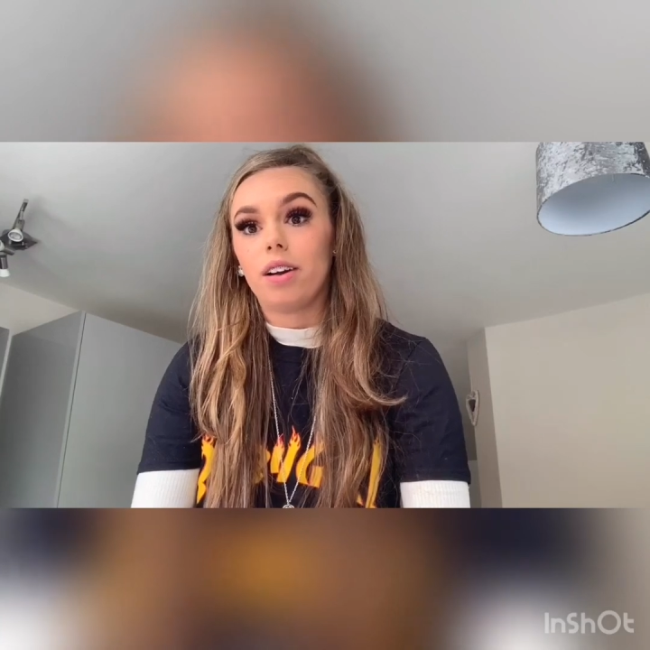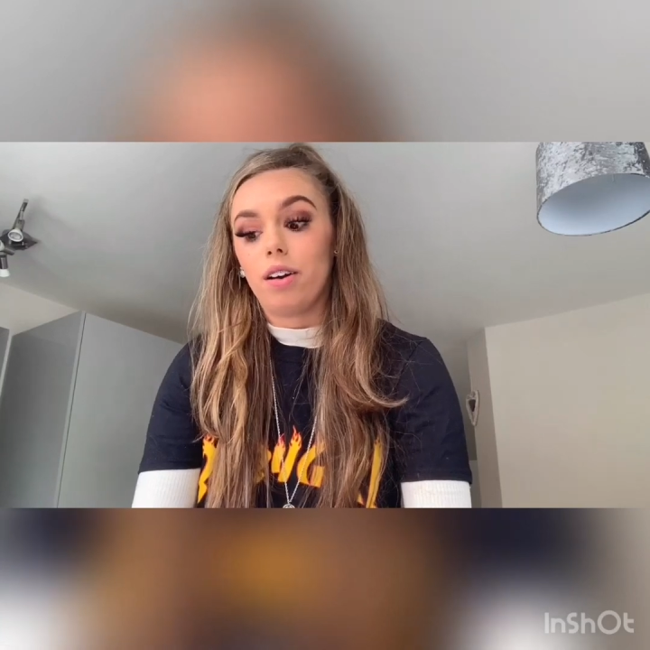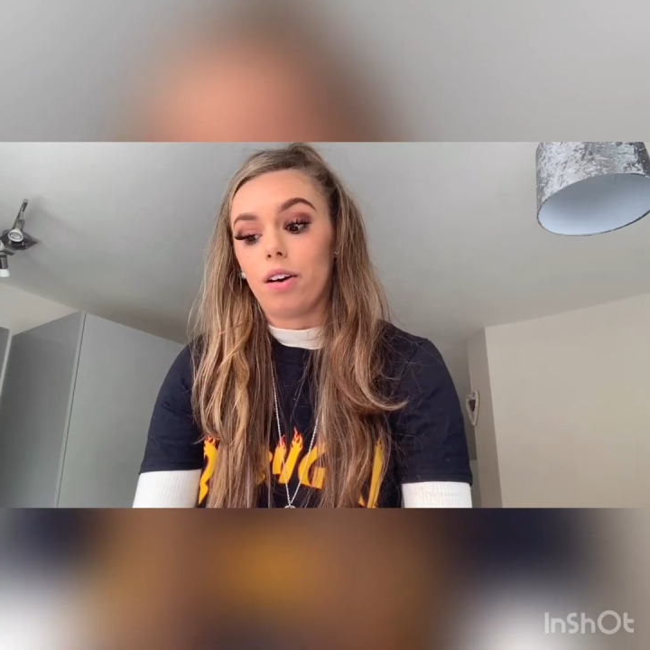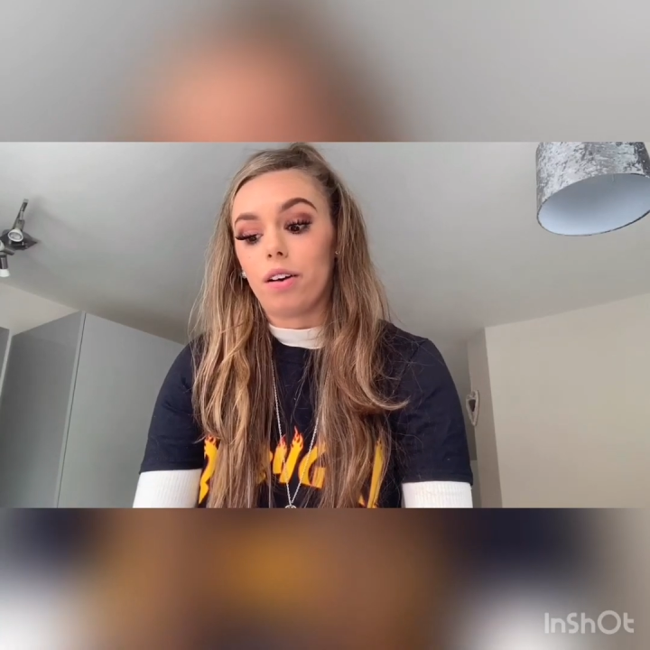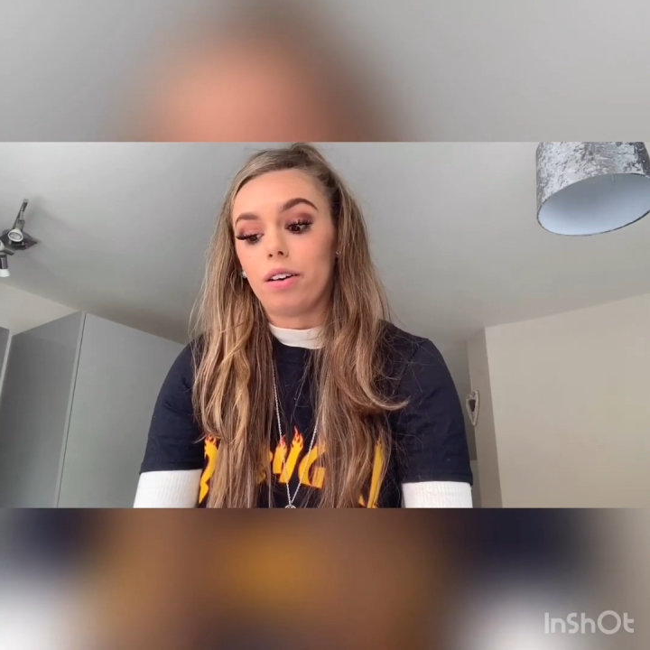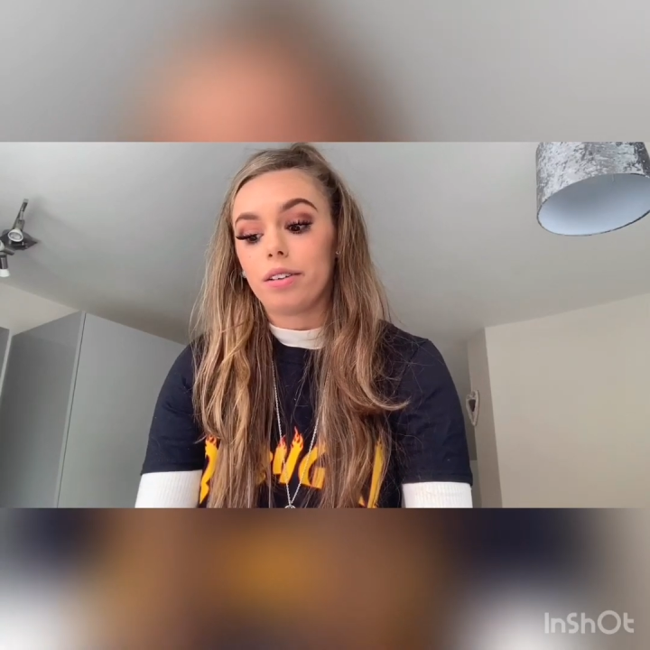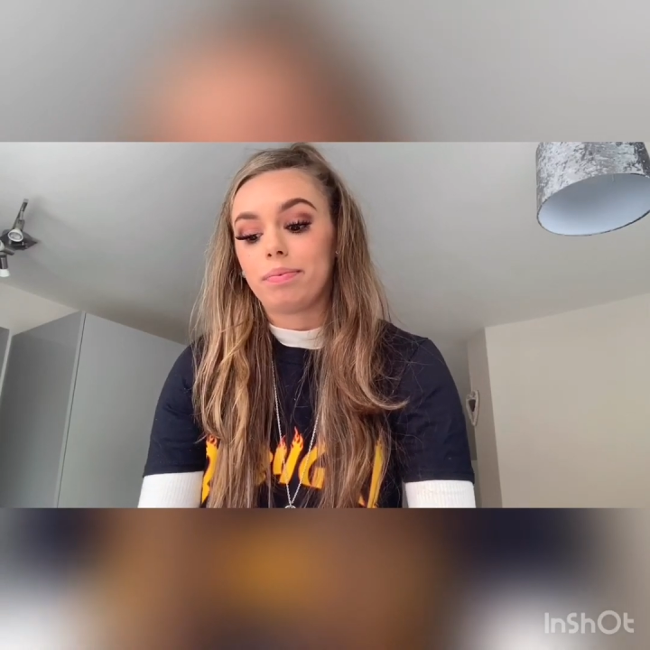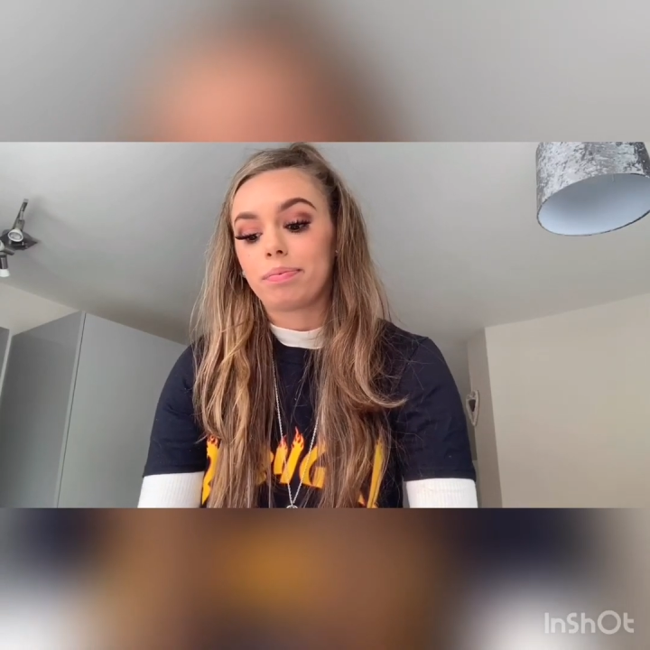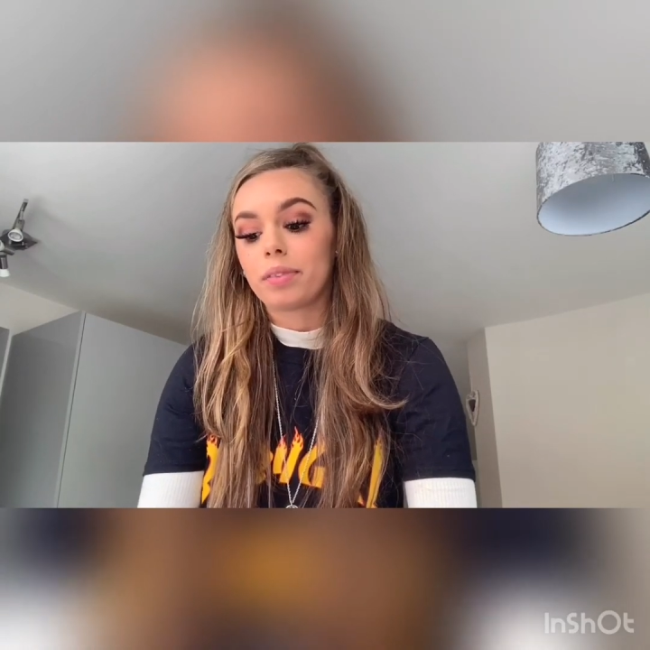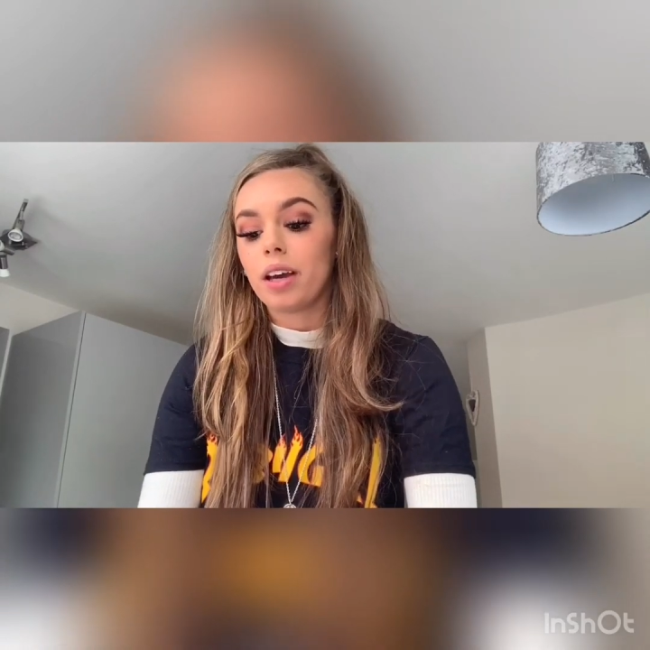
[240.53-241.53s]
a lot
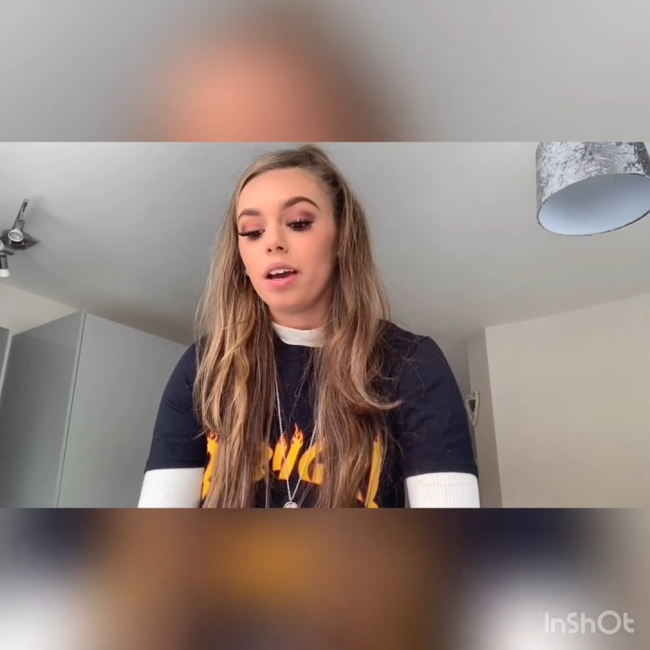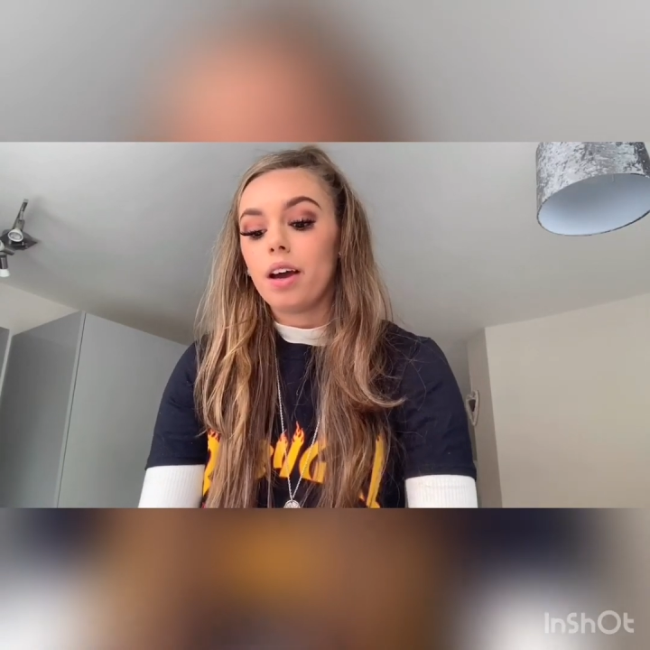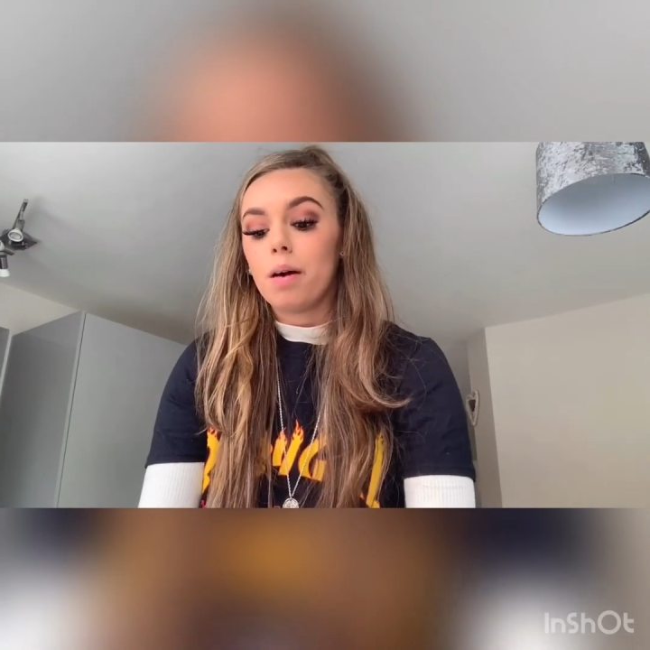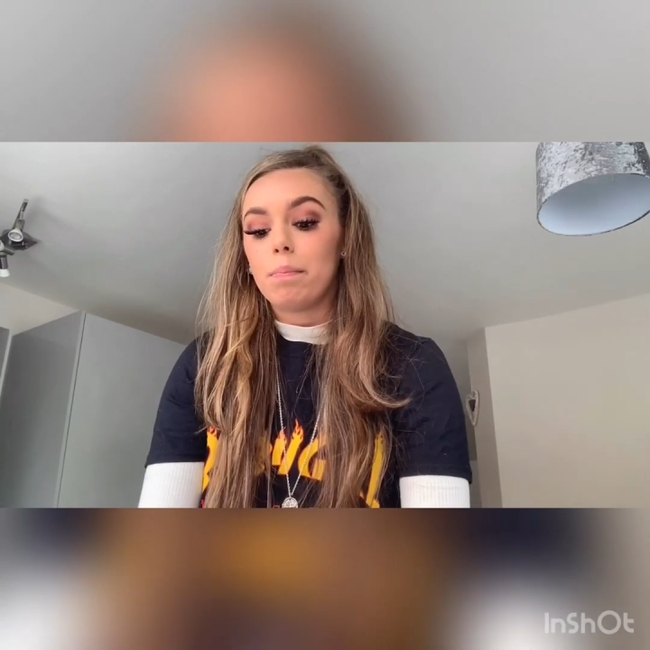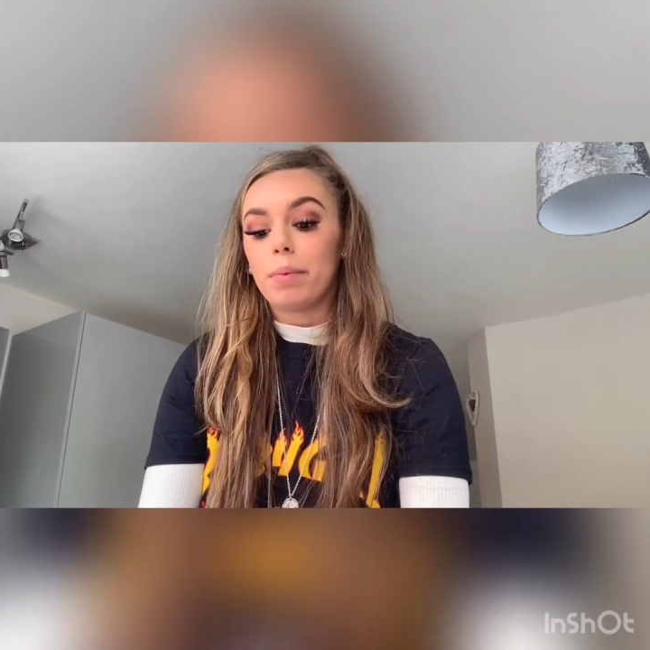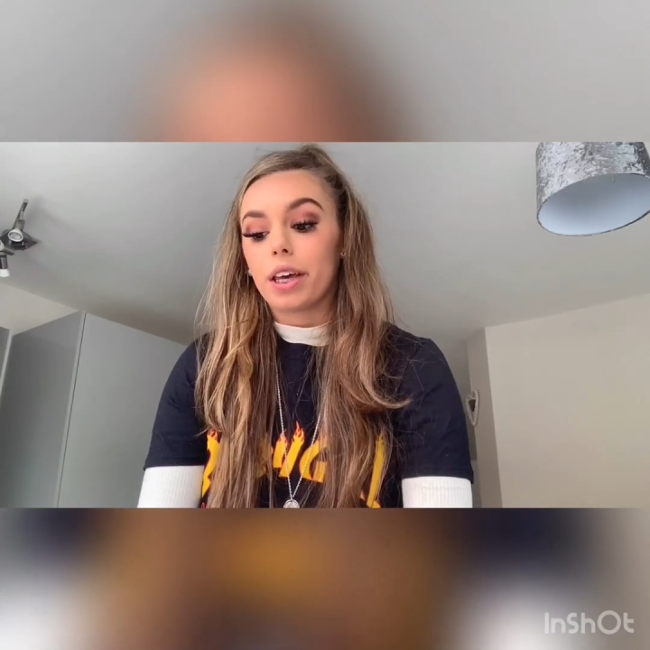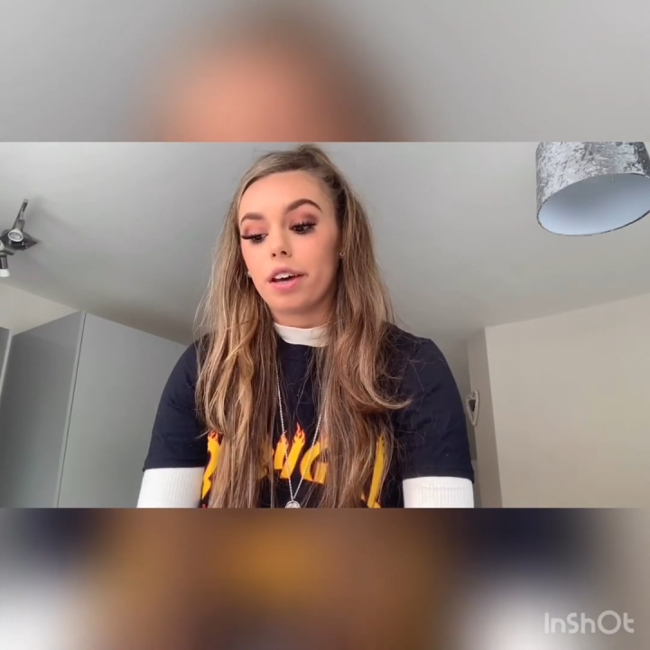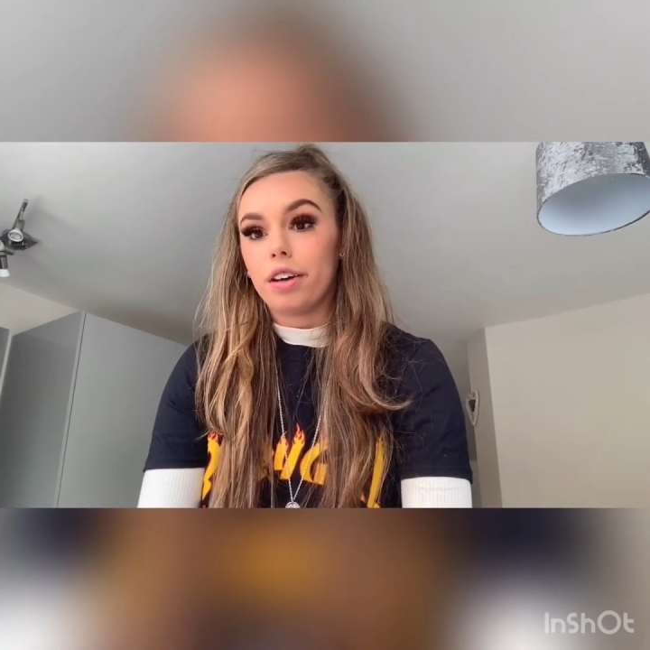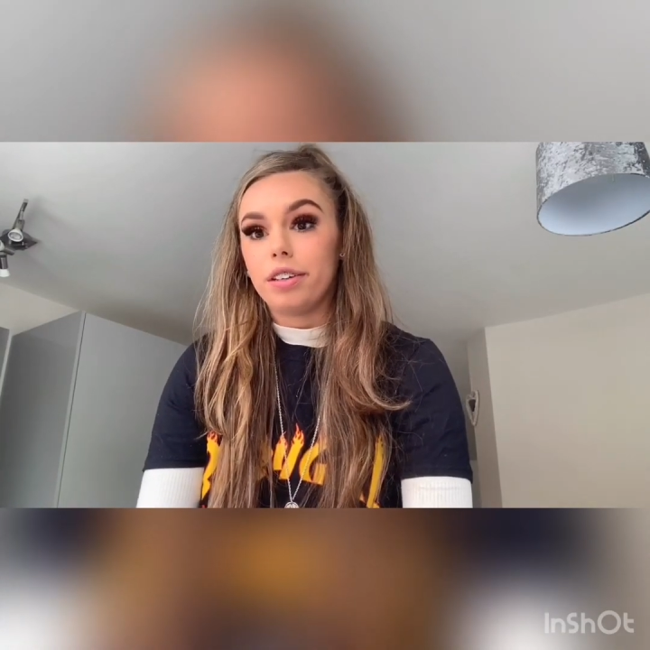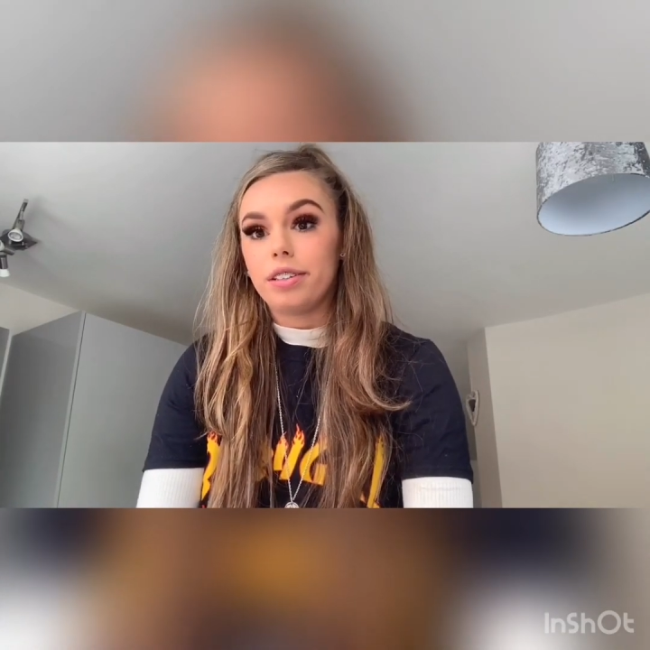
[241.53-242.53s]

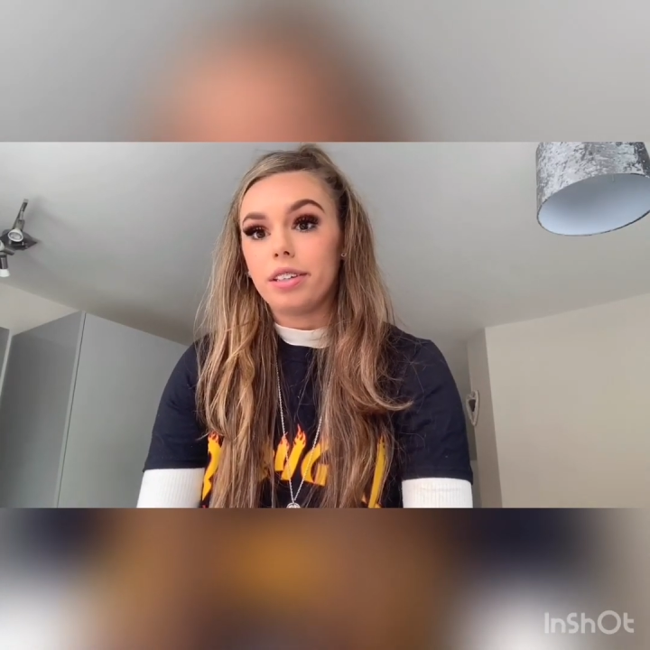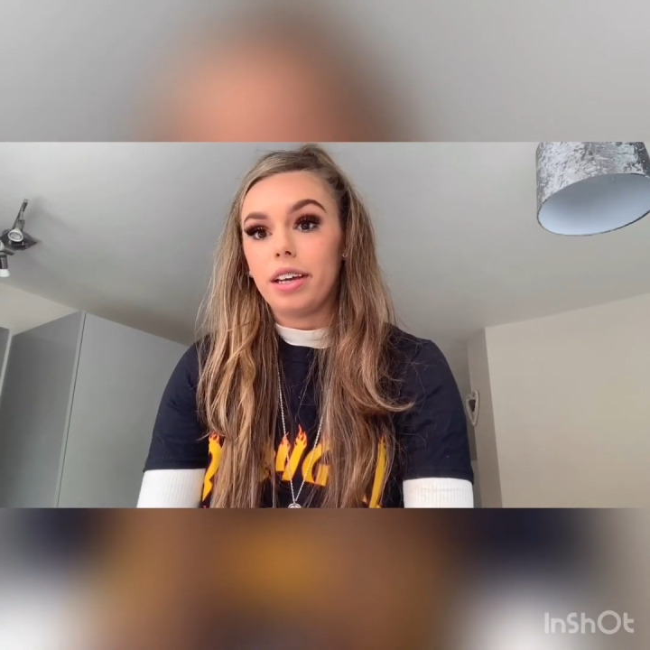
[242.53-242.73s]
because